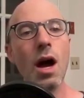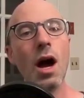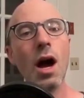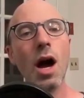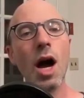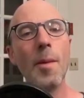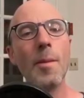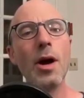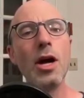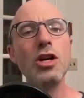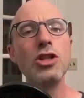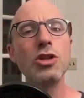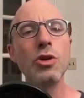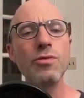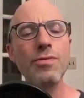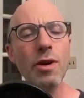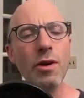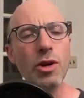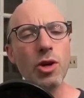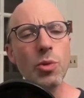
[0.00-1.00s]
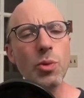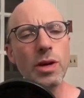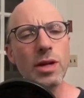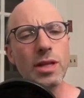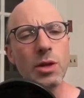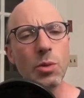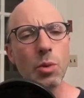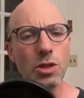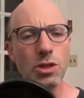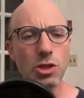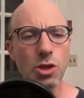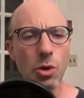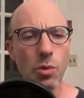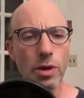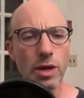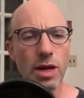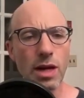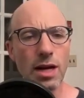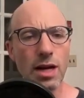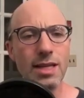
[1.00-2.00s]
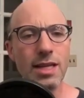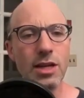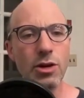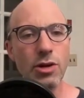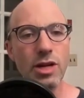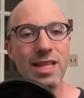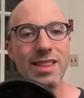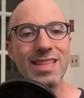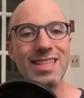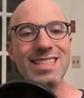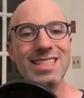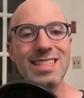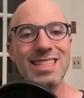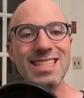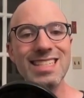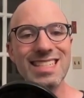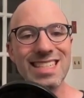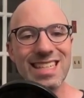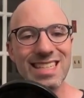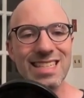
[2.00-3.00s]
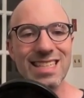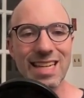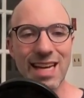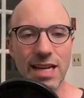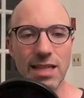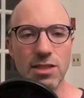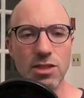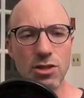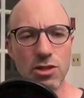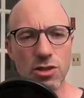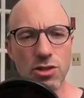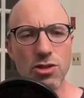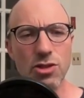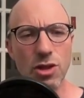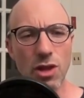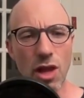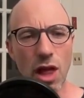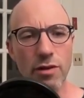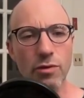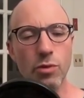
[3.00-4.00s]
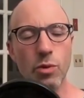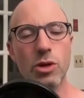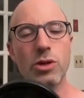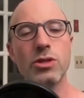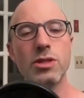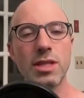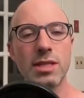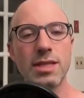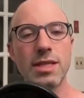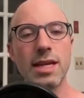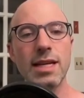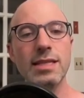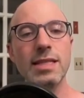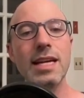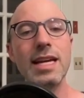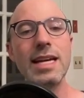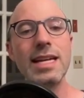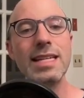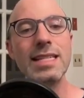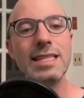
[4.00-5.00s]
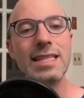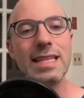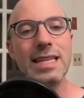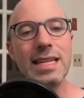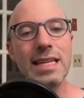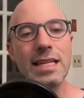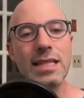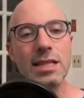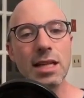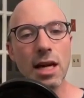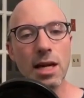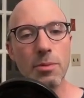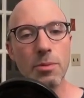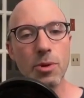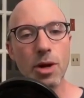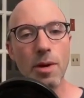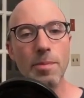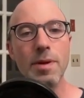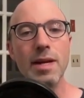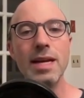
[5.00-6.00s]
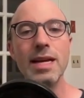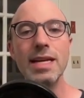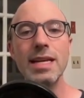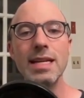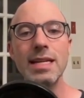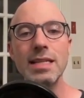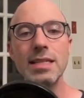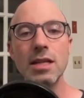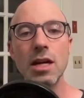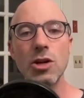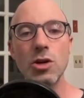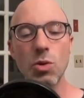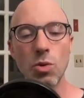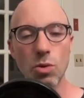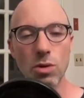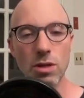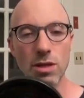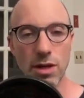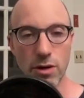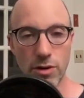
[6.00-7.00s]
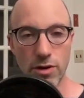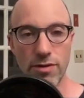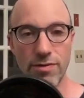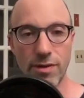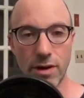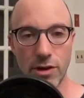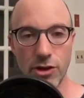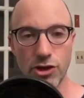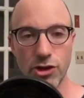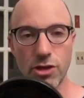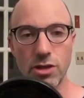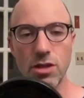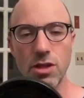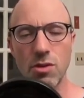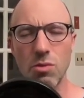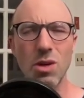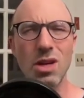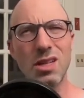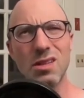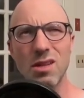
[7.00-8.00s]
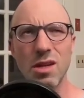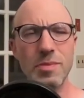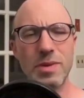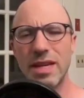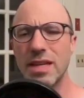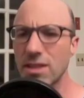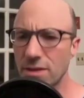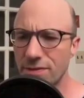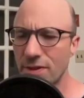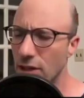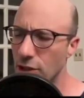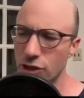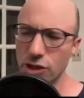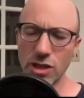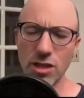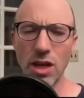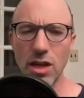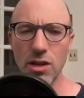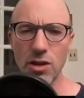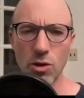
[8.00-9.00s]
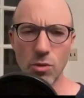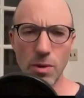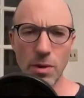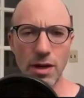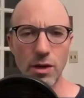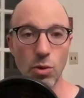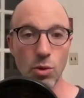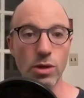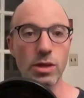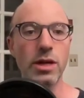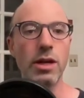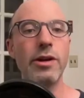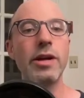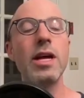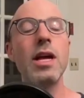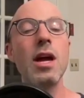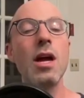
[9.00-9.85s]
Um, so very quickly, what's going on here in this syntax, because there's a lot of weird syntax, is eq type rep is an ordinary function. Well, I mean, it's a function. I don't know about ordinary.